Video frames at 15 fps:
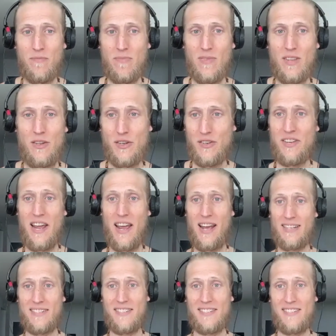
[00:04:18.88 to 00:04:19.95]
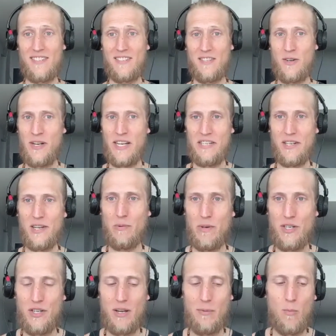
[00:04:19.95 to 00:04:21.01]
Just dance. Who needs to go to a
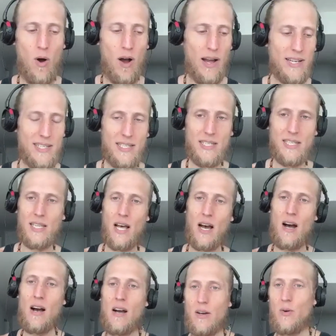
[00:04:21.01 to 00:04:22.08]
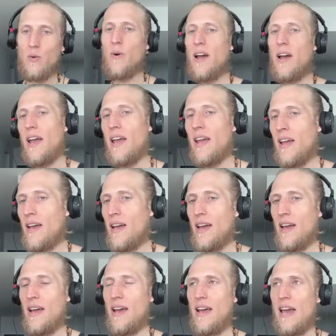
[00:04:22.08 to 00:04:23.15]
gym? Why slog away
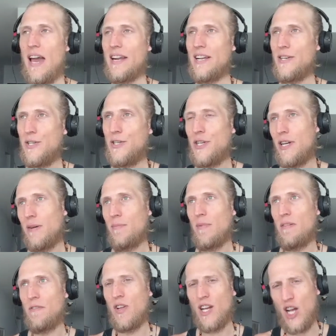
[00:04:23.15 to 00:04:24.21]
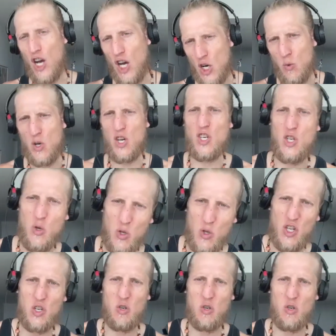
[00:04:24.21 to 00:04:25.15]
at a gym if you're like, I don't want to do this?